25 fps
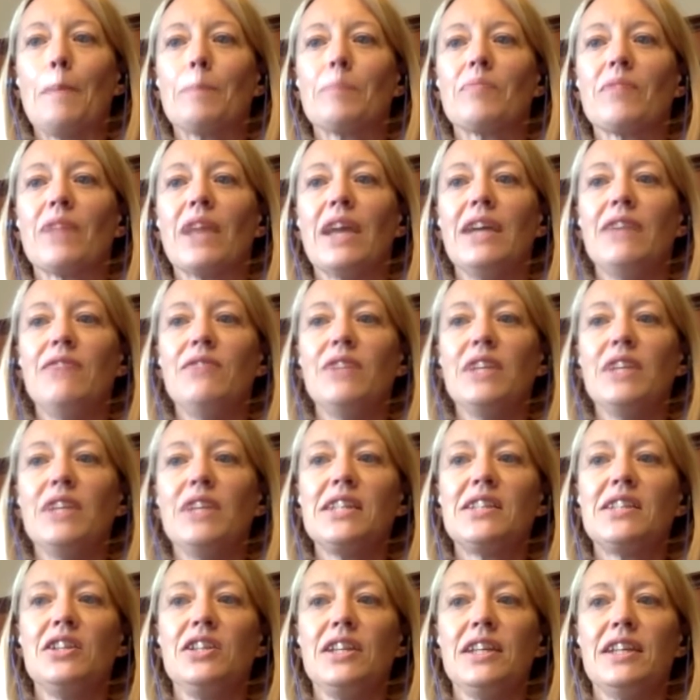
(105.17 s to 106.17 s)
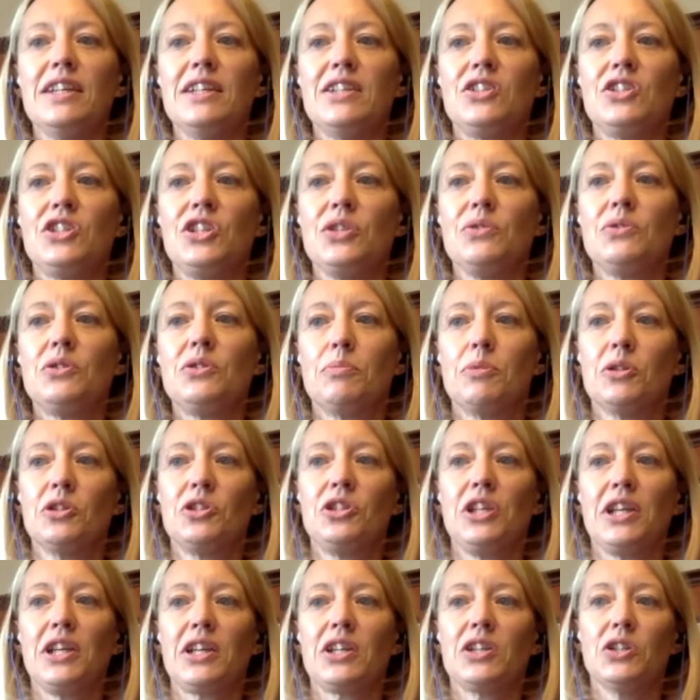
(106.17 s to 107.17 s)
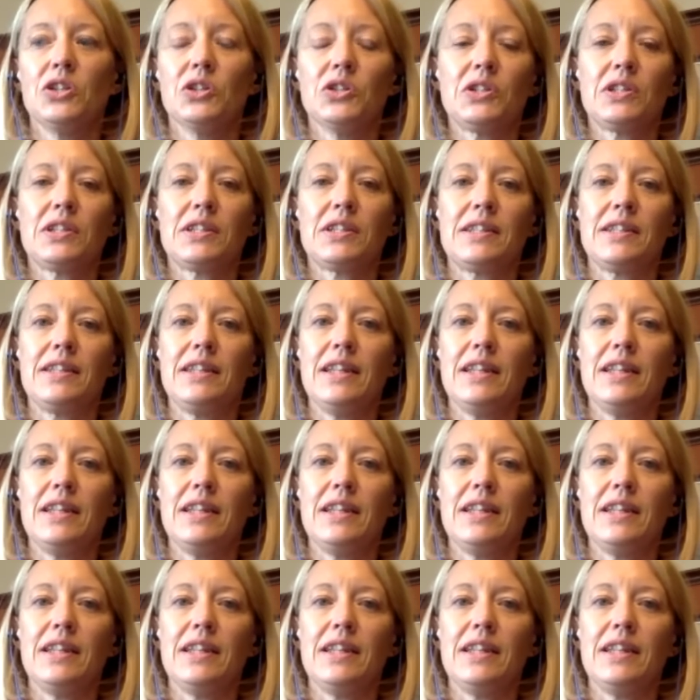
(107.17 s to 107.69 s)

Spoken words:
In recent years, due to budget cuts,